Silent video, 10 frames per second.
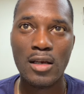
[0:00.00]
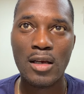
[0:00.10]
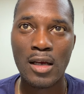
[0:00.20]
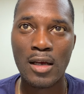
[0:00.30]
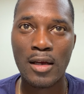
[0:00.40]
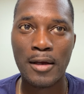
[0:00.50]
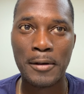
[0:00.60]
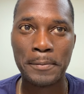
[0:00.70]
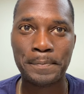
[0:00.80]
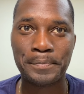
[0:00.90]

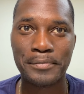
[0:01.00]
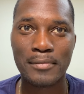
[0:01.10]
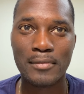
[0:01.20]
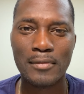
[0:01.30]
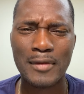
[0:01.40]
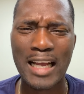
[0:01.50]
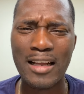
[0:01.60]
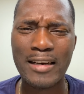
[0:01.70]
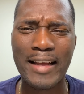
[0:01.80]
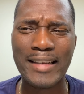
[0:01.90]
And
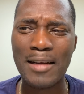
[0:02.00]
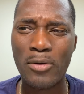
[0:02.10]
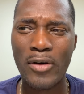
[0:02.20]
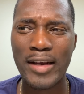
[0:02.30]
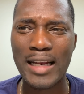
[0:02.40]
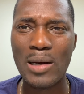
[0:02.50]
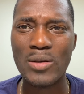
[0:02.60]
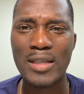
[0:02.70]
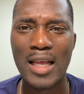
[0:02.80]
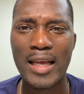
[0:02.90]
that at that point I
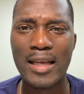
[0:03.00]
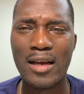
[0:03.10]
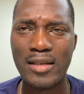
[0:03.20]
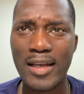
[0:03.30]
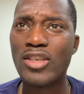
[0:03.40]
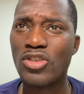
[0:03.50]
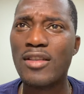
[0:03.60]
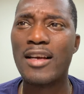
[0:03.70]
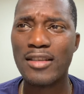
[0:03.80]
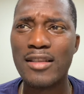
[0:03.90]
was like, I think I should
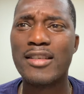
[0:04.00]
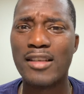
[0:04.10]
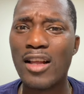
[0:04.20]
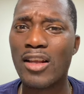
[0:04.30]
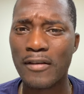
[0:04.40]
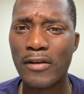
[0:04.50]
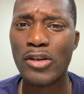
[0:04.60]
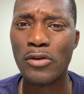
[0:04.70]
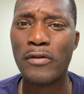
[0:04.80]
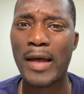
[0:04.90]
start looking for a
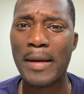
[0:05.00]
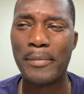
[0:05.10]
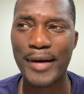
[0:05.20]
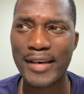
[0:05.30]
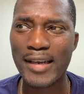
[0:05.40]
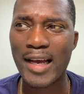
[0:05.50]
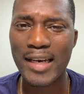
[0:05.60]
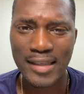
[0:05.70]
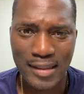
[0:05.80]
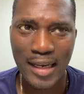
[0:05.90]
new flight. But
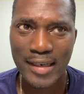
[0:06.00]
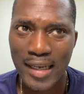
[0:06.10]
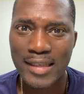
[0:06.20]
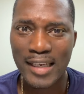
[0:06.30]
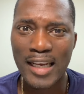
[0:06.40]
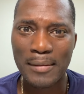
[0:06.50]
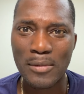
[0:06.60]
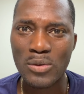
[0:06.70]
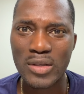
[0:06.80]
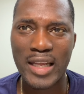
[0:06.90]
at that time it
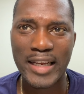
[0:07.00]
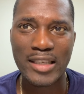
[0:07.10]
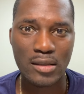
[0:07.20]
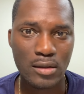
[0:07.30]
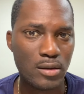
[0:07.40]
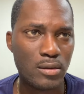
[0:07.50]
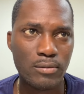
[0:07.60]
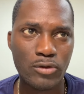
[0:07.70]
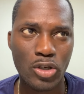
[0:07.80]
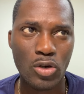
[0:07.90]
was like
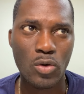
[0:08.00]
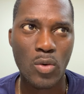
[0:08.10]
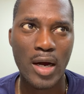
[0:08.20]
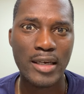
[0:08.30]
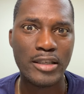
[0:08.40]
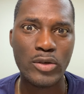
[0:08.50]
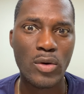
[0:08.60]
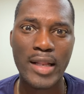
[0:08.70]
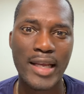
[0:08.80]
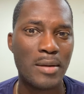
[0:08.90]
1-2
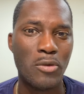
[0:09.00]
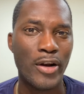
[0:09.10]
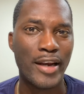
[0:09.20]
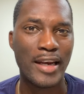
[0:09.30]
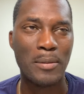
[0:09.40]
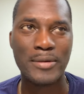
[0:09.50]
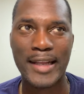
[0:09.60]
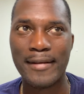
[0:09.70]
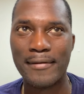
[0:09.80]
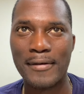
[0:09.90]
o'clock in the morning, and I was
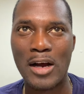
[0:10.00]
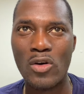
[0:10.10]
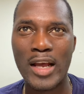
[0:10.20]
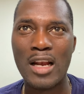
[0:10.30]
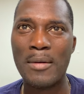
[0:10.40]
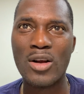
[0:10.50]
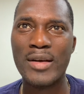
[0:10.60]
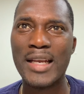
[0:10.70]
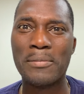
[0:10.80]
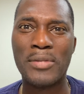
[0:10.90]
like, how the hell am I gonna
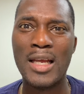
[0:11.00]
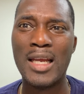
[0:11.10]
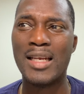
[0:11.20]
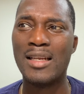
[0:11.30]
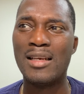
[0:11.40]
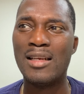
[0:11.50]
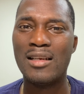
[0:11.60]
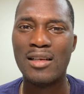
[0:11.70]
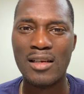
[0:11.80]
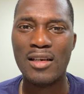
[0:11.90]
get a plane?
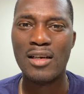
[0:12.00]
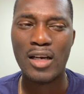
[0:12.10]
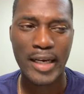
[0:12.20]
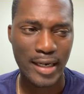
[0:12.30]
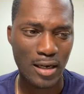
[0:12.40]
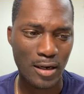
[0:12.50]
And